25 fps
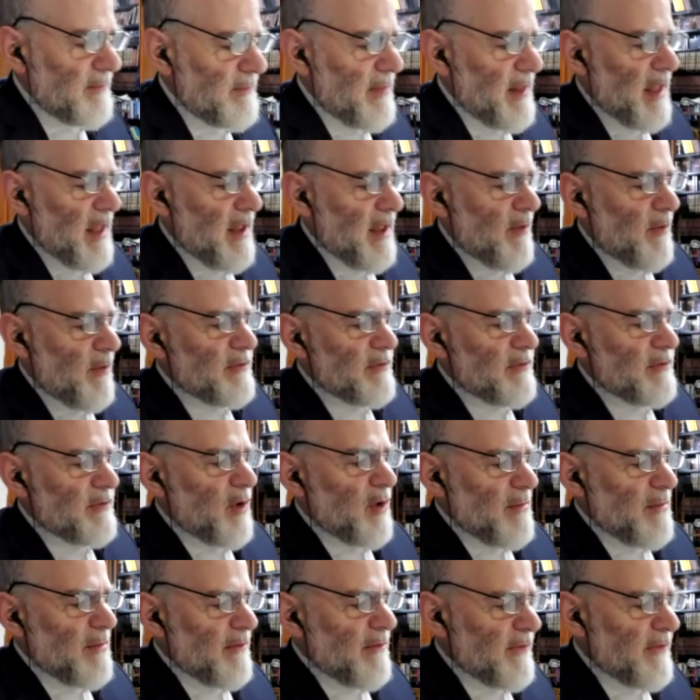was
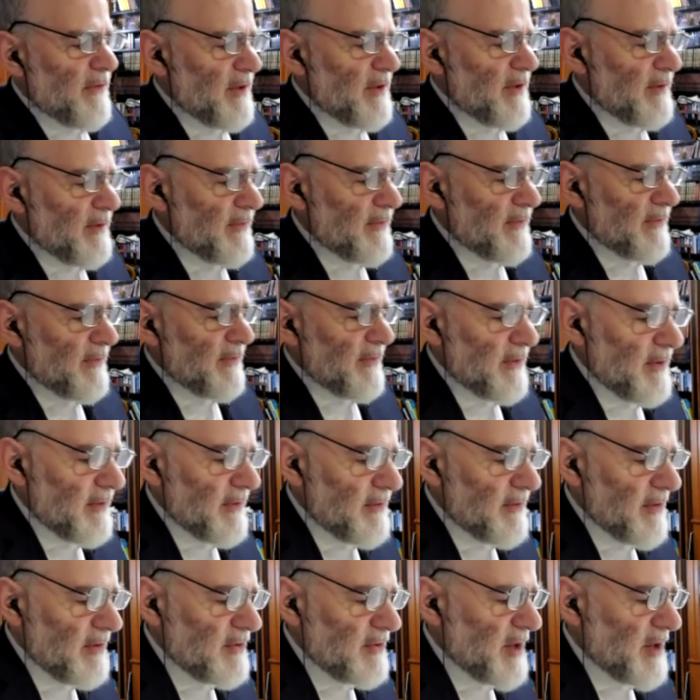normal for the
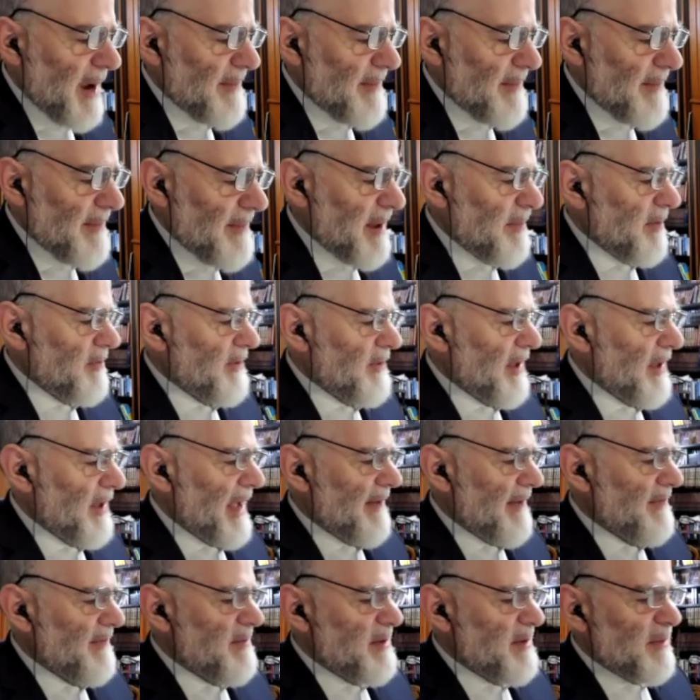shopkeepers to
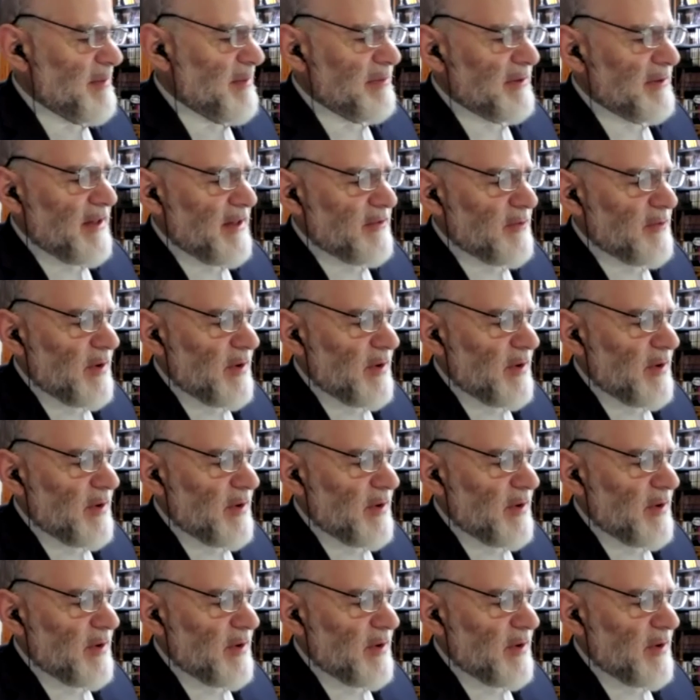have them in a place